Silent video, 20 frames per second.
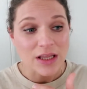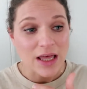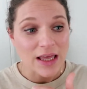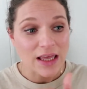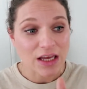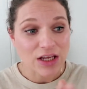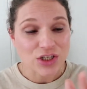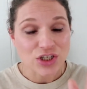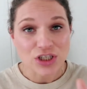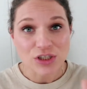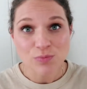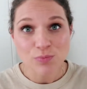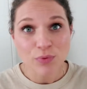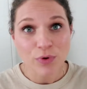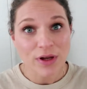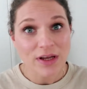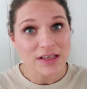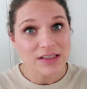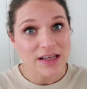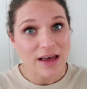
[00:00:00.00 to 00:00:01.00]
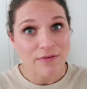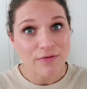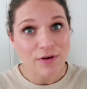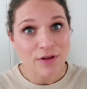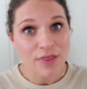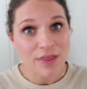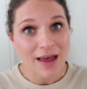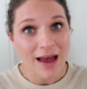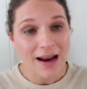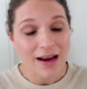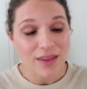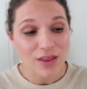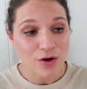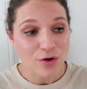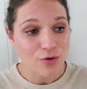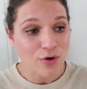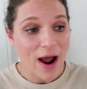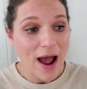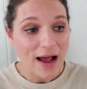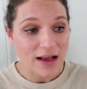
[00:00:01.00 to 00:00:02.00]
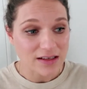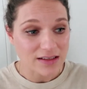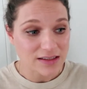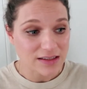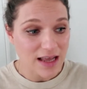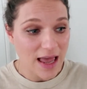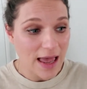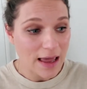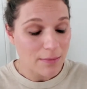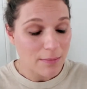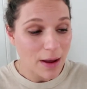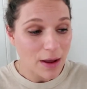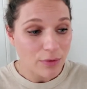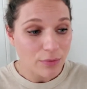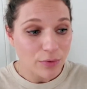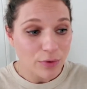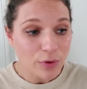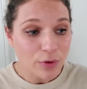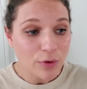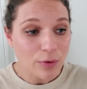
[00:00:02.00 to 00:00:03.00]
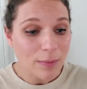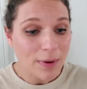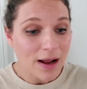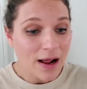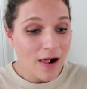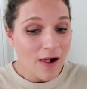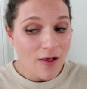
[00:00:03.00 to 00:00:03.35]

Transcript: like it just brings everything out of the cracks and my room